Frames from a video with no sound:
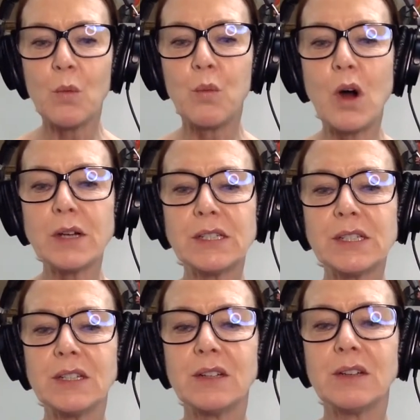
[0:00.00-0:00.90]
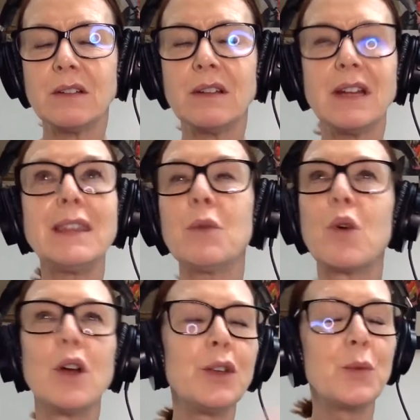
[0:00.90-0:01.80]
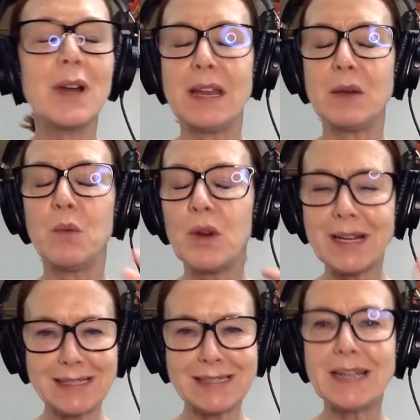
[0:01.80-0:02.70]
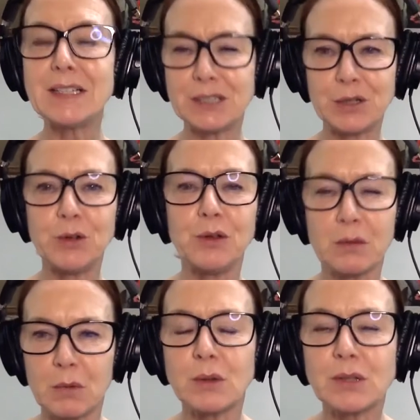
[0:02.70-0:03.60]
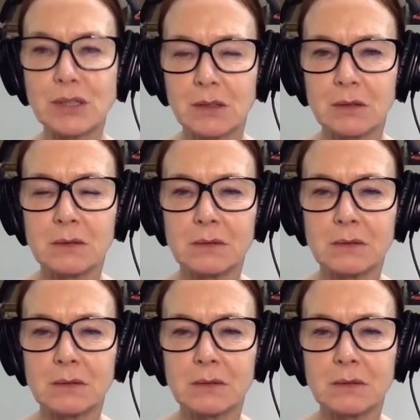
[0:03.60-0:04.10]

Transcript: what in the world we're in, what excites you the most?